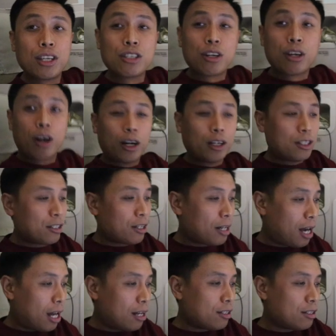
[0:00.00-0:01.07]
Disregard this
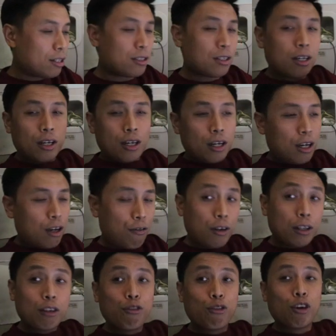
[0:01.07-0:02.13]
analysis if
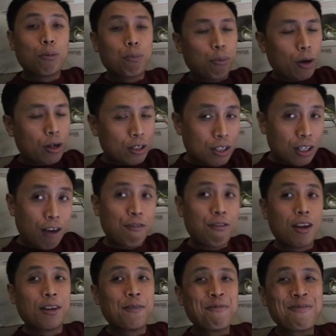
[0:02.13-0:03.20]

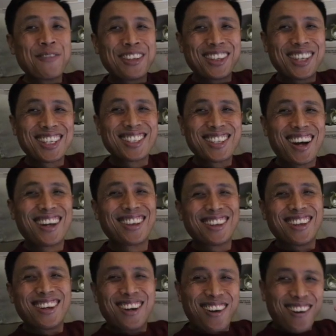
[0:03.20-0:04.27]
84.7 does not
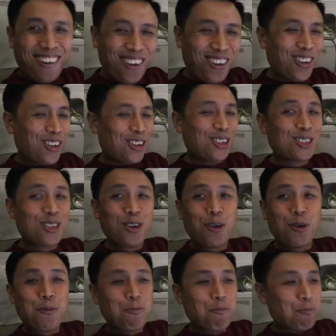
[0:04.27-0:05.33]
hold. So
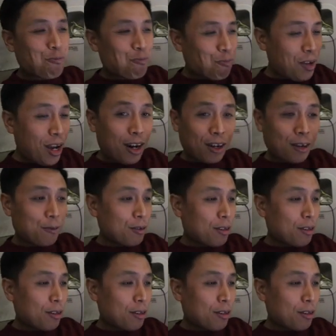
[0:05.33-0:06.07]
there.